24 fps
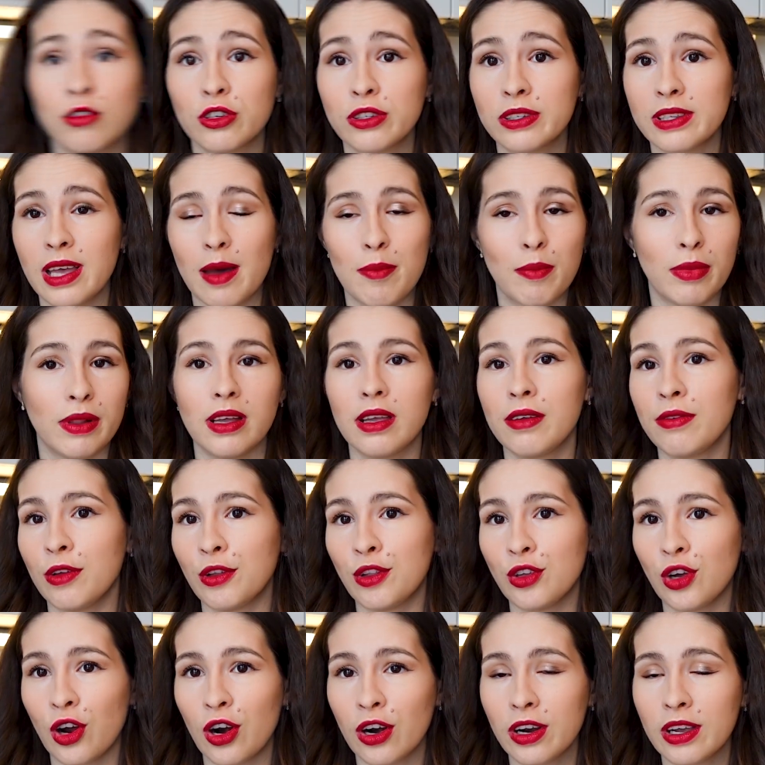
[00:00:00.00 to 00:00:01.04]
For example, if
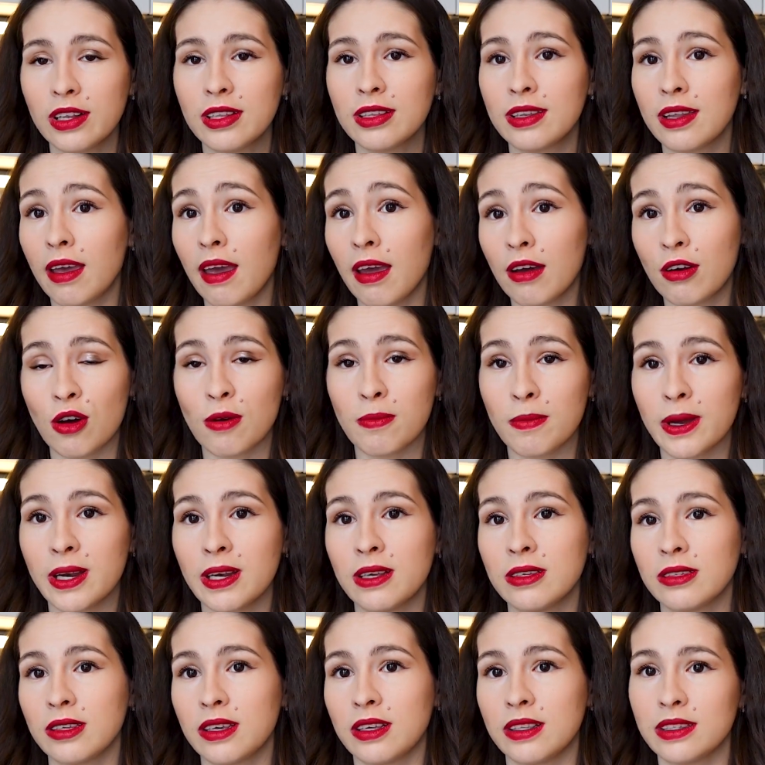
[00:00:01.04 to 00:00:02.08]
you target tech
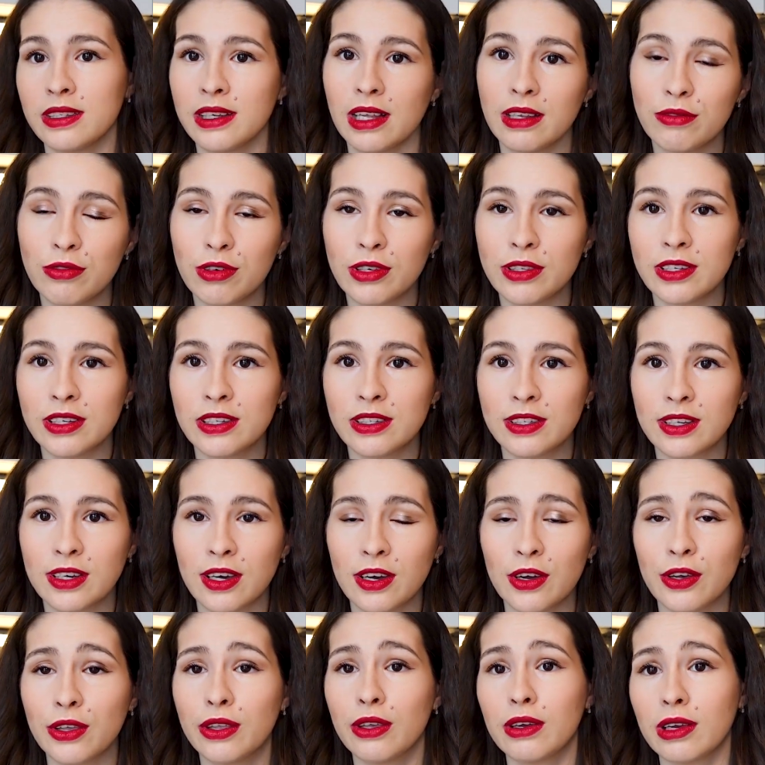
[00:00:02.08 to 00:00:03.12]
companies in San
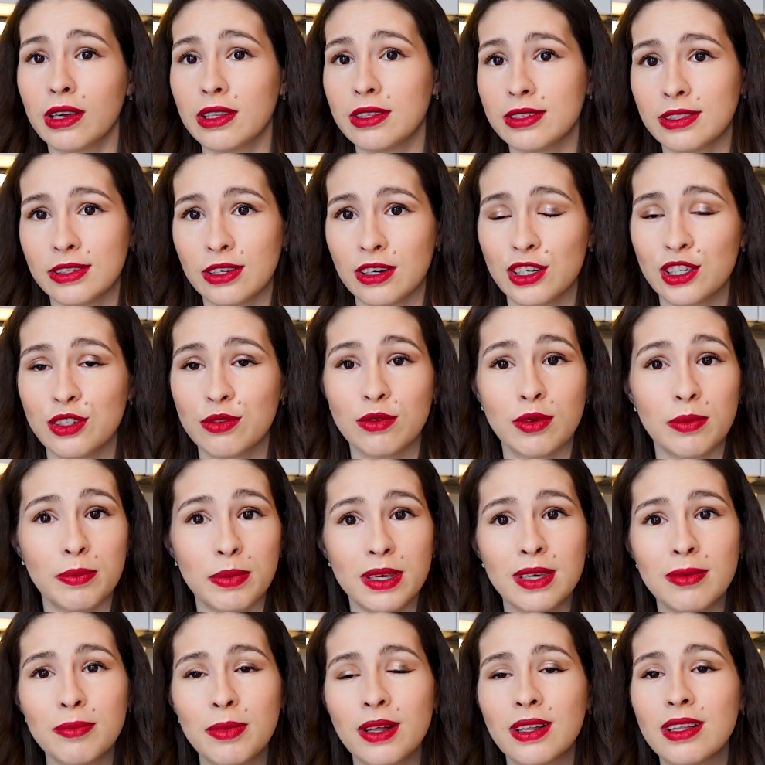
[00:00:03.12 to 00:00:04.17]
Francisco, you can search for
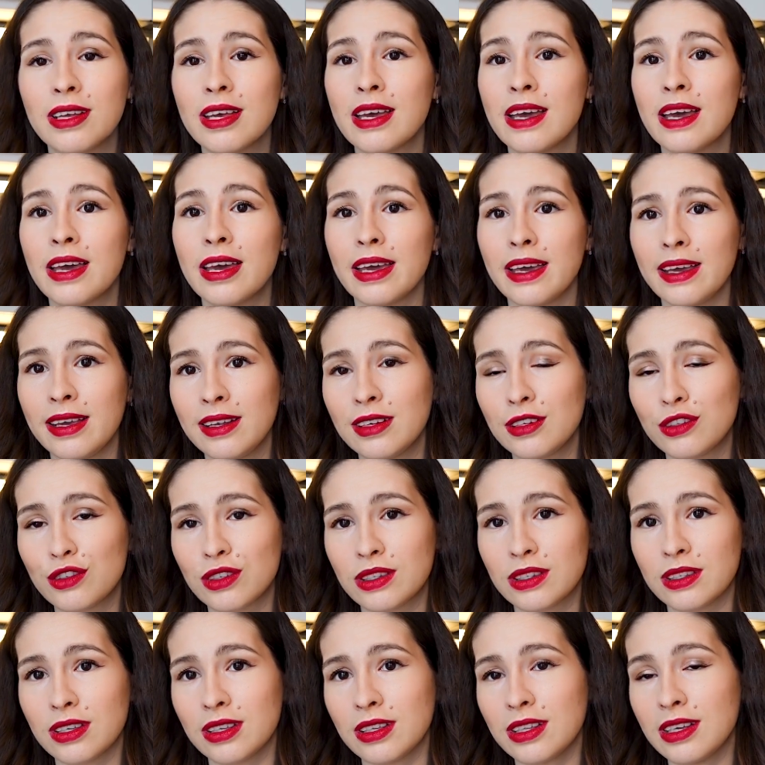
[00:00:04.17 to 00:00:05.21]
people
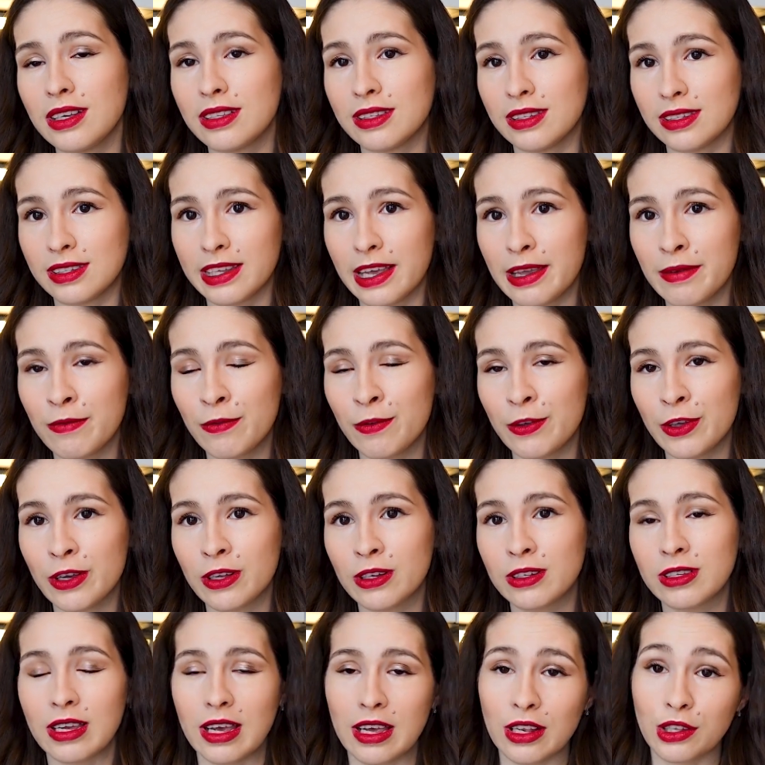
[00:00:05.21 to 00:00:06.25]
interested in the same
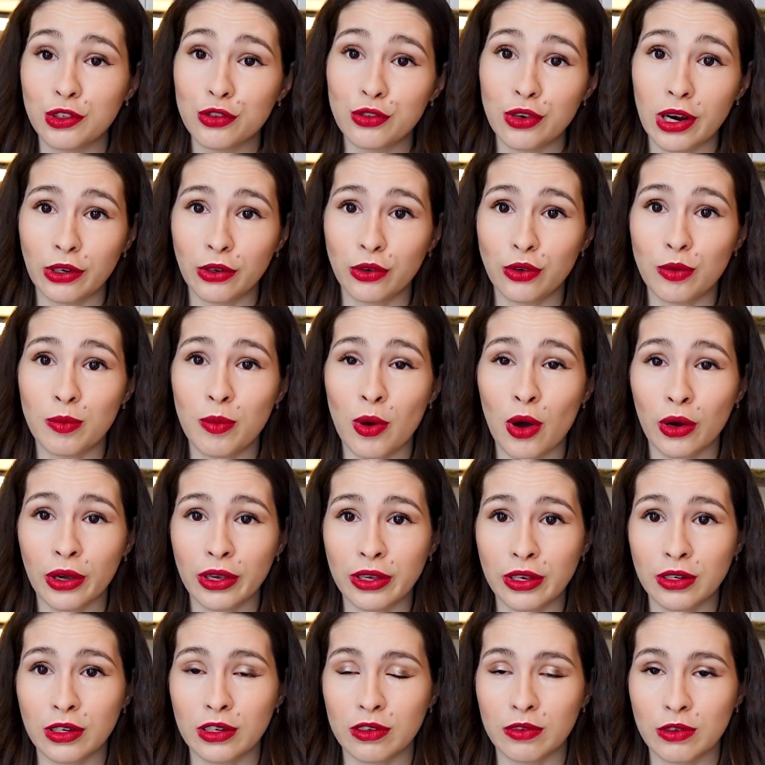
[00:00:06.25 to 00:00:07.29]
field and try to do mock
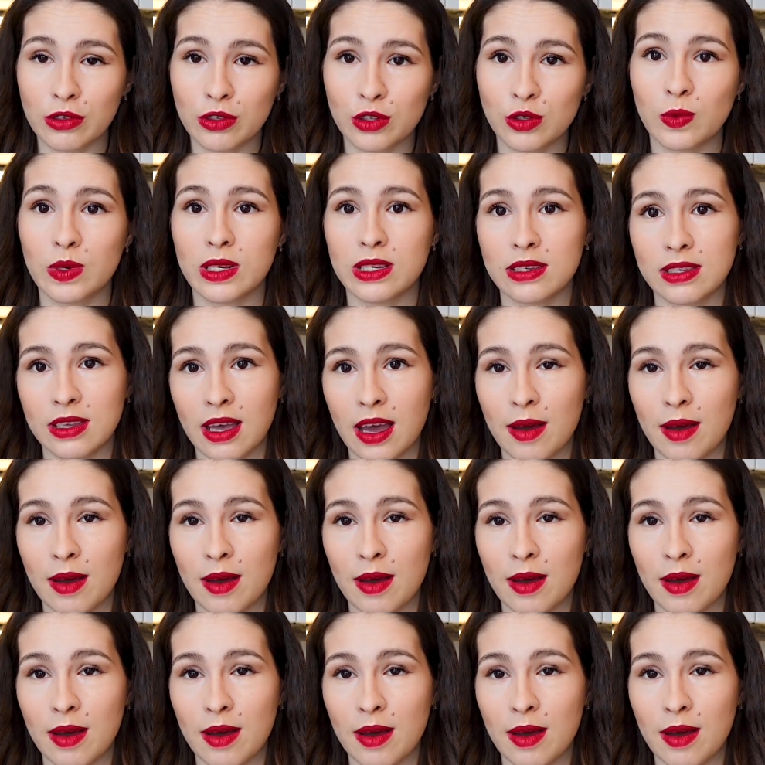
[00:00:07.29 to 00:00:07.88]
interviews with